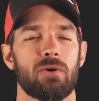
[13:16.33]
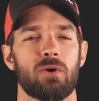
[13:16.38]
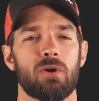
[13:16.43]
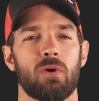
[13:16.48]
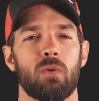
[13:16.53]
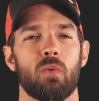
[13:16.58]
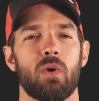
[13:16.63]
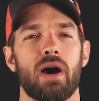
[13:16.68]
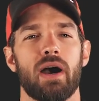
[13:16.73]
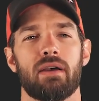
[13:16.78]
or
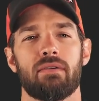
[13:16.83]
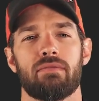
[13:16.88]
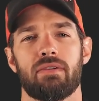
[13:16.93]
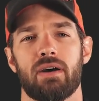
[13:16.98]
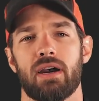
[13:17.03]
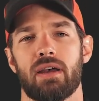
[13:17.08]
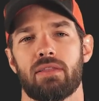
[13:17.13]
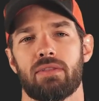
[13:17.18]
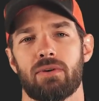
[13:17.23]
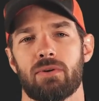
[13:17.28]
a
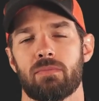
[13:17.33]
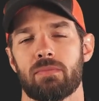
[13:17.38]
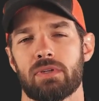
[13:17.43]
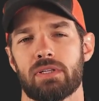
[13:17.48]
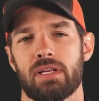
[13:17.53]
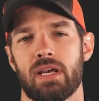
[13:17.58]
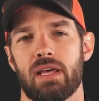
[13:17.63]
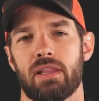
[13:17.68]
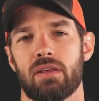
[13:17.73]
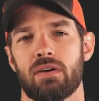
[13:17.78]
Wi-Fi
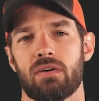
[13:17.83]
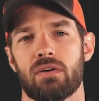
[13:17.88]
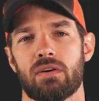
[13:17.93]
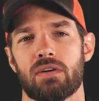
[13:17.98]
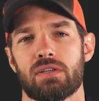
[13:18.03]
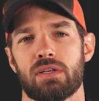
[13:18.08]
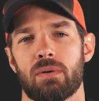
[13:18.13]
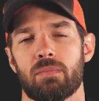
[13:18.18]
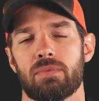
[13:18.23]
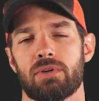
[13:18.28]
thermostat that
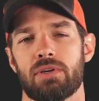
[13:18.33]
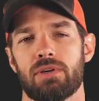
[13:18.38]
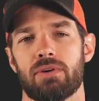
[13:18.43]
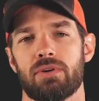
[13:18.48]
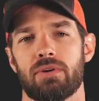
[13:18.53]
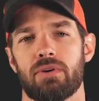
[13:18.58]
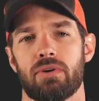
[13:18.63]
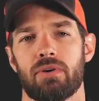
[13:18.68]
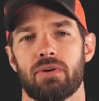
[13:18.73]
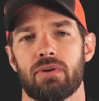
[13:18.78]
hooks up to
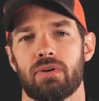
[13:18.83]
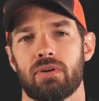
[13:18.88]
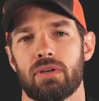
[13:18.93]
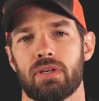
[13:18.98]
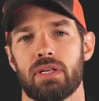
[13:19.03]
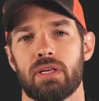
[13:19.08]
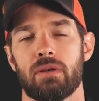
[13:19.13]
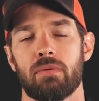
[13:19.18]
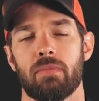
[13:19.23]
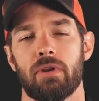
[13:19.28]
your
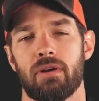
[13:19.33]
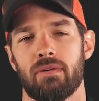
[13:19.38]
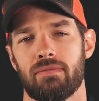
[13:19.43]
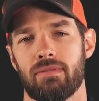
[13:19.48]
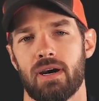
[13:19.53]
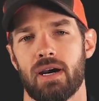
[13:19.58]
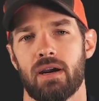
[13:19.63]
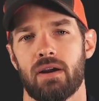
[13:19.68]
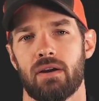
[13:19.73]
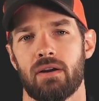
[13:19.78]

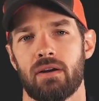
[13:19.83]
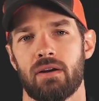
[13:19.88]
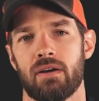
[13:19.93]
dehumidifier.